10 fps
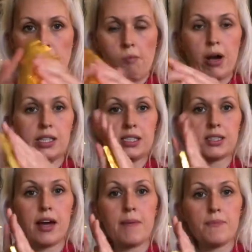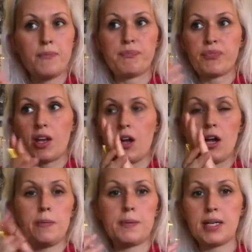And it's like
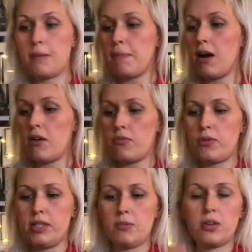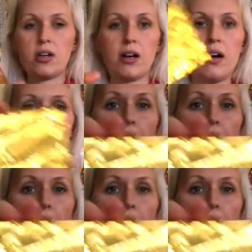opening a bar of Willy Wonka.